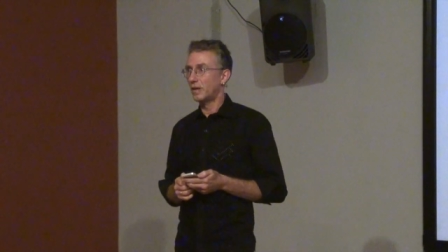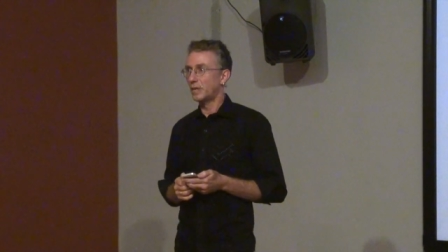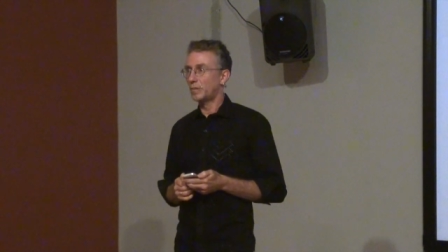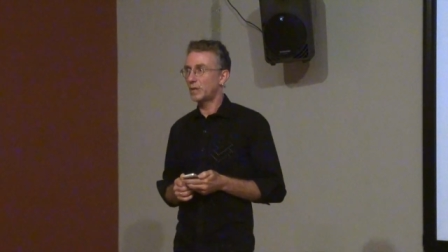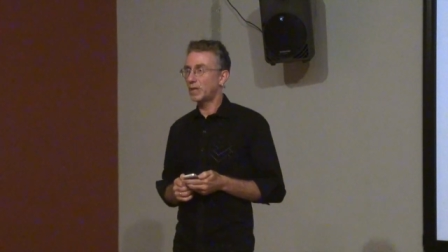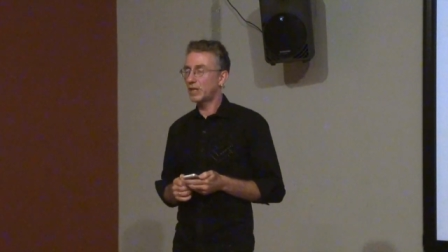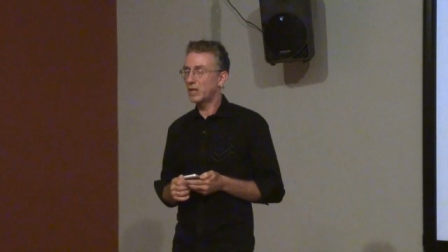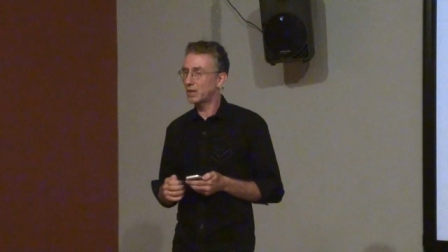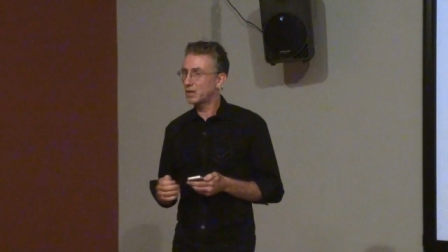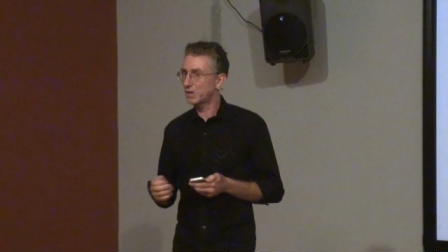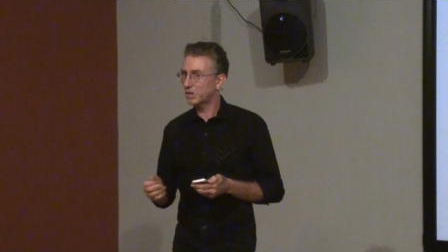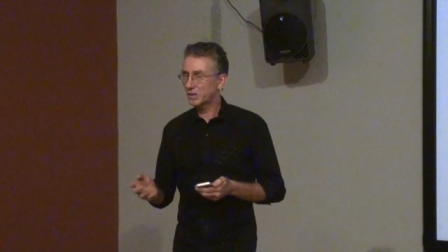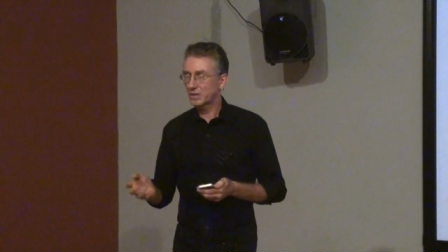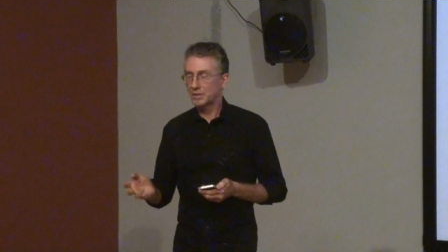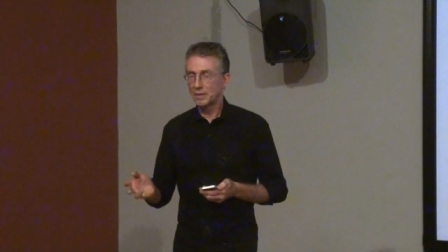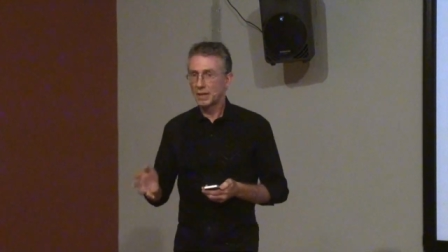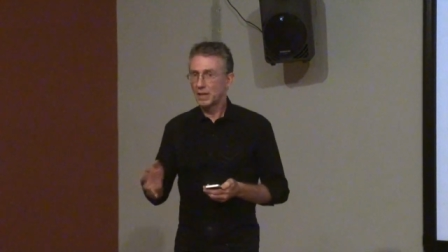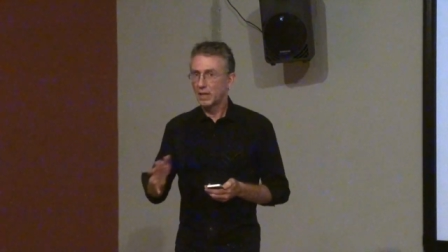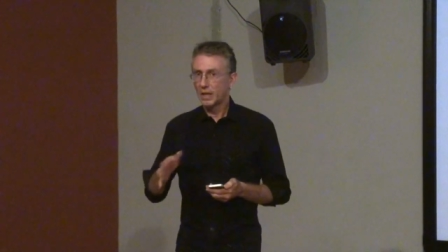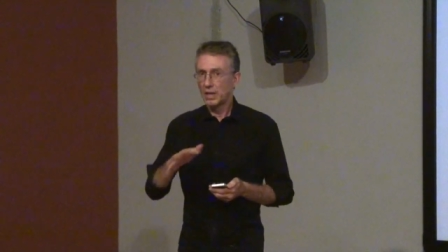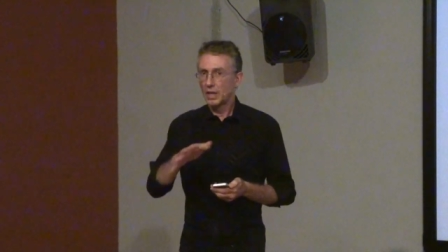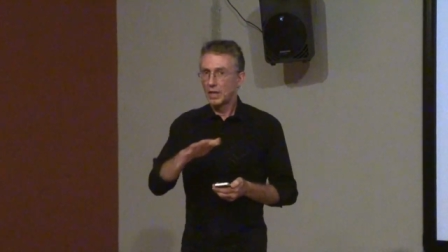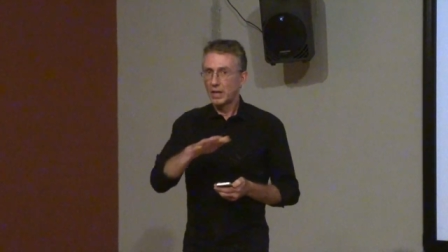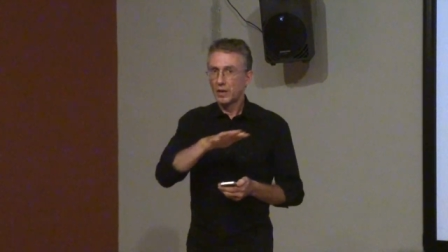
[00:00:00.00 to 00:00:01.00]
Because
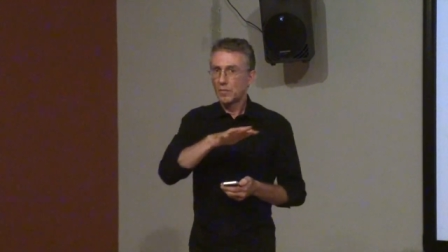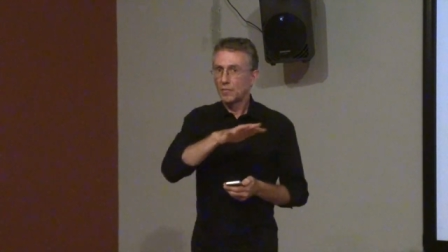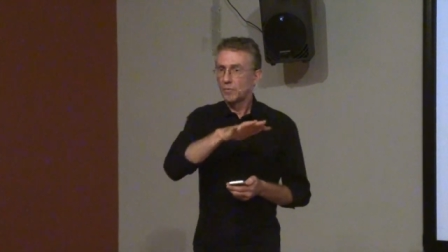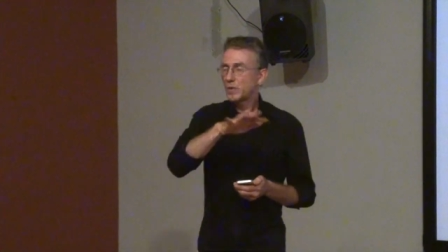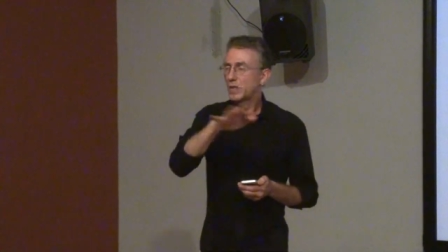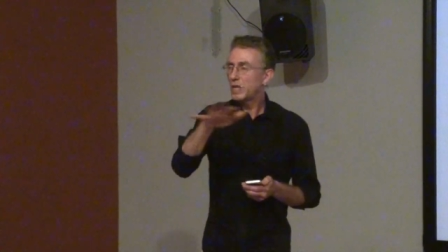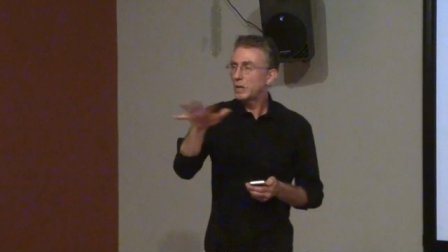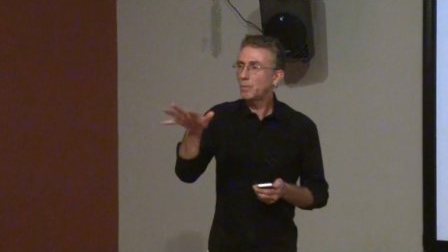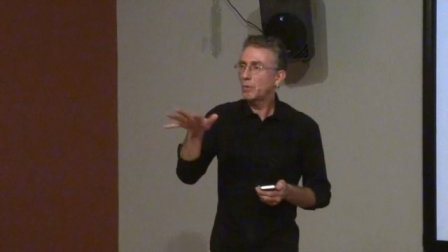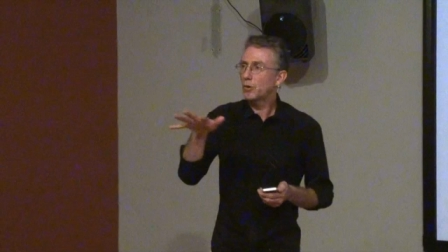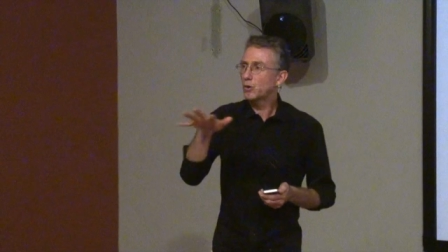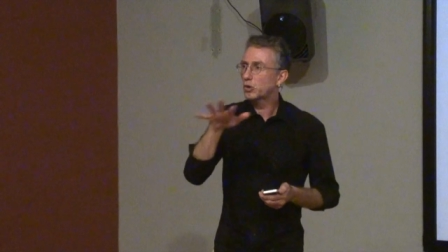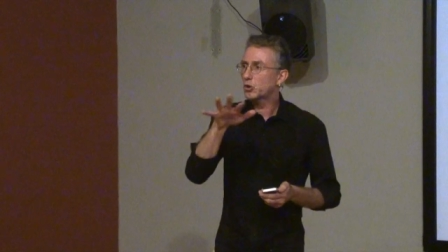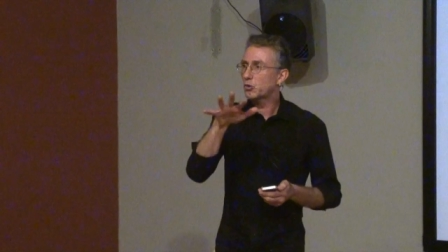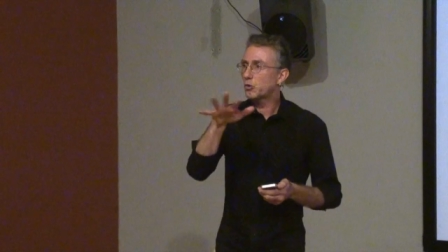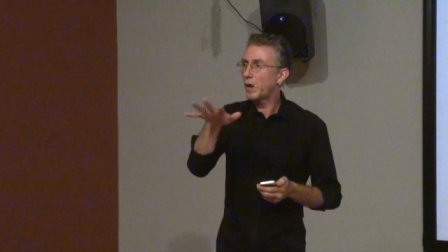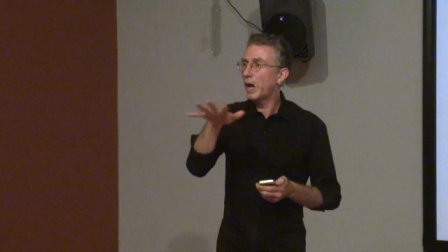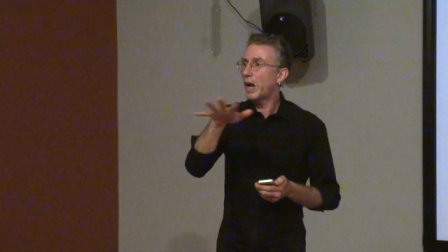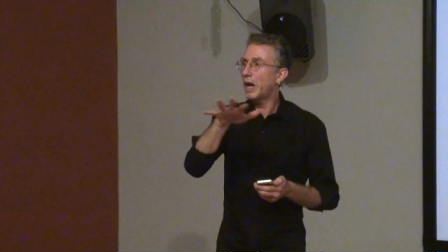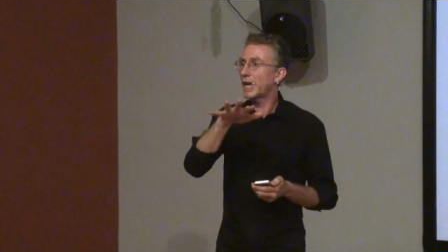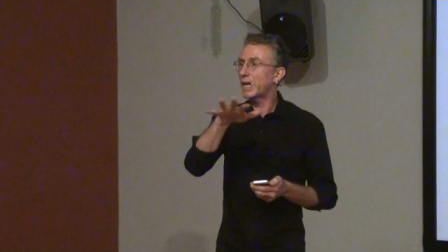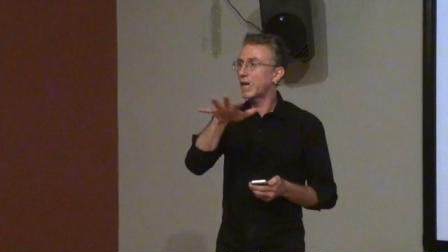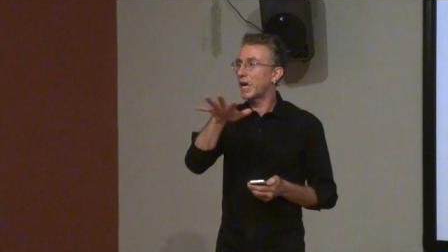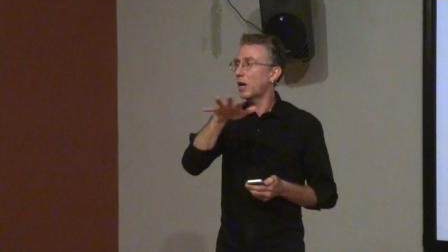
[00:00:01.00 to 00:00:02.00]
people
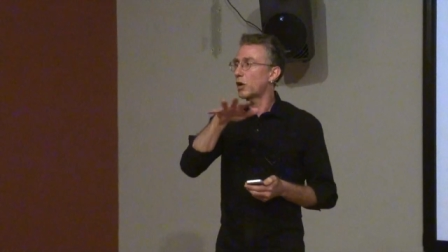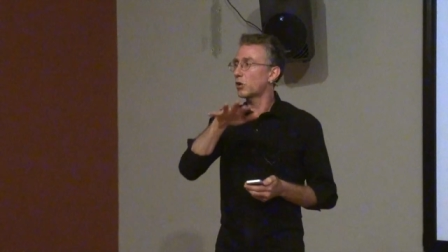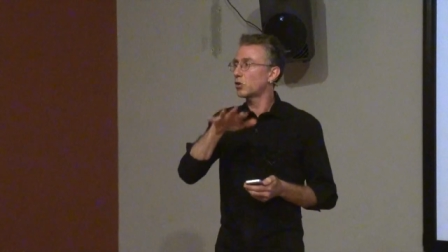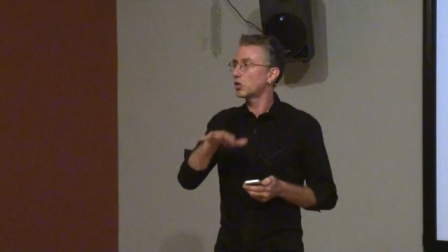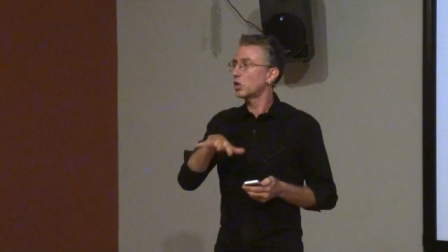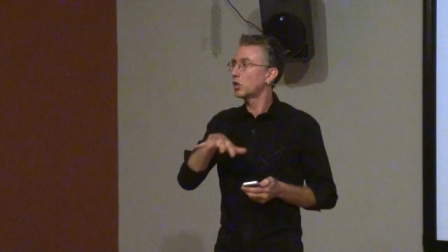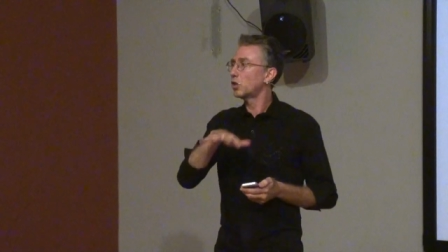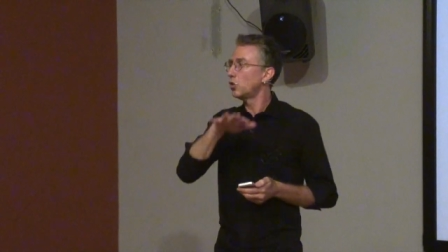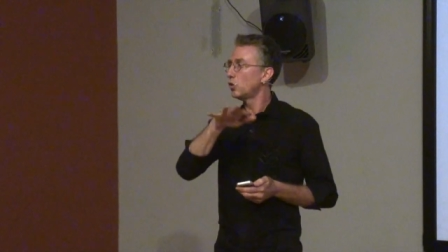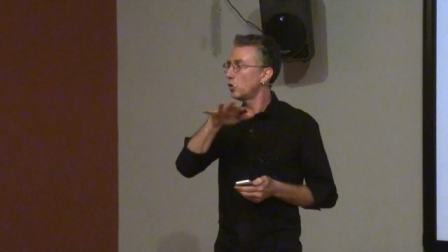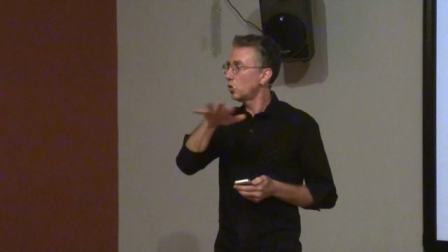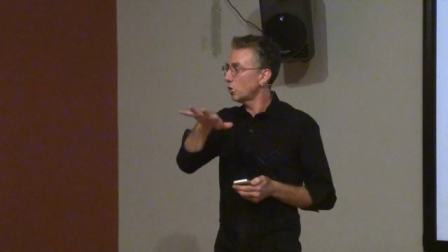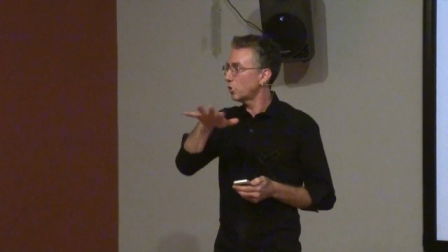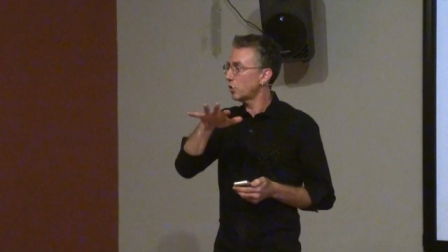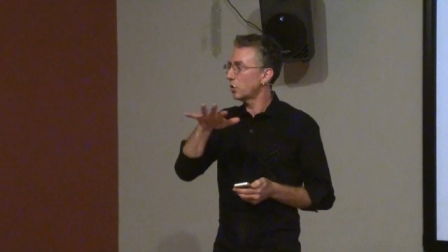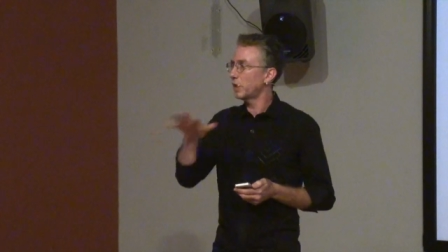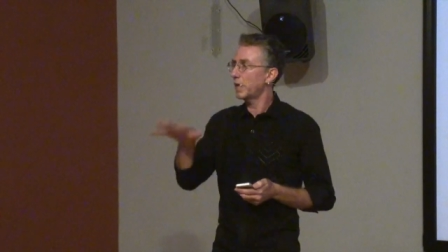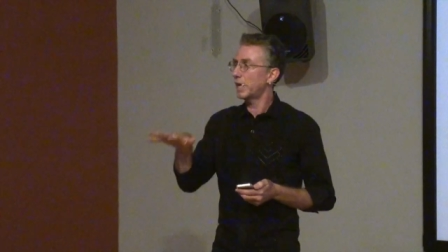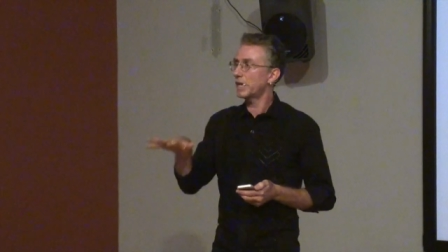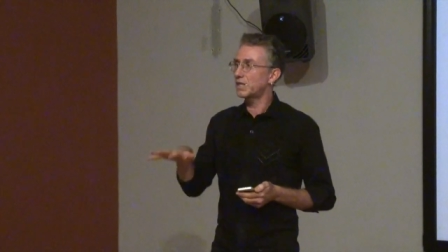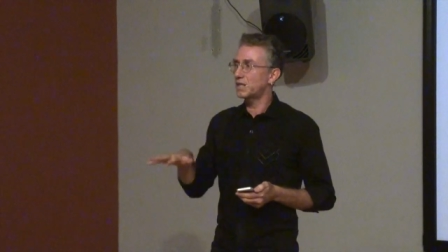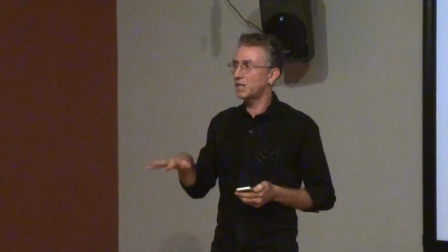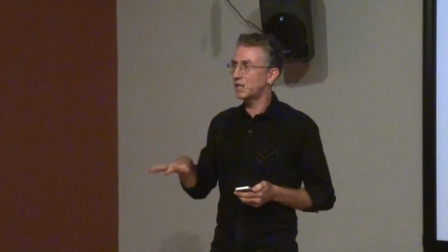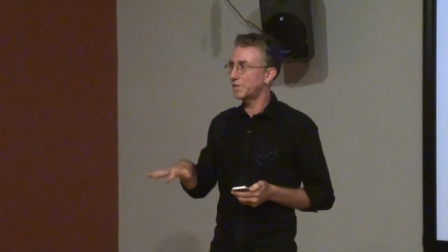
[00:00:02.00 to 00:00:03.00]
trying out new
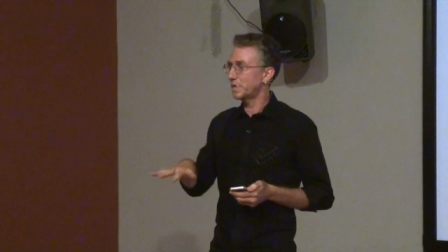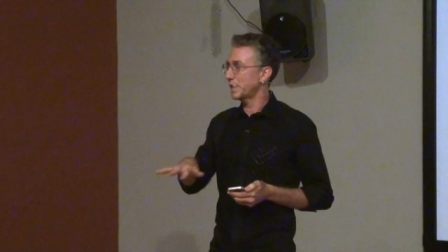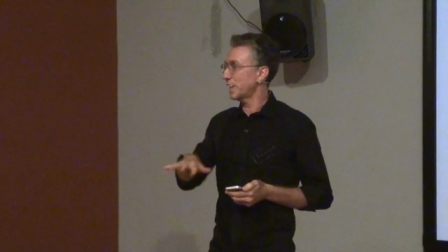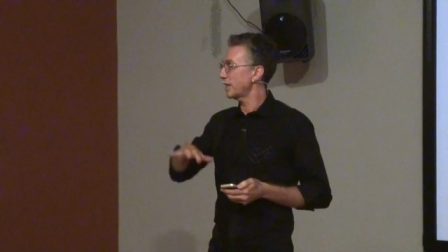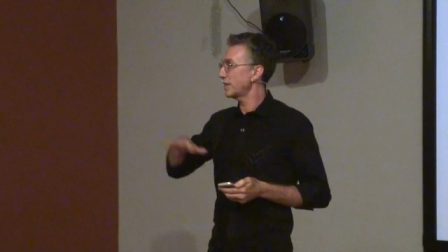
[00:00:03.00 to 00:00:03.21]
collectives,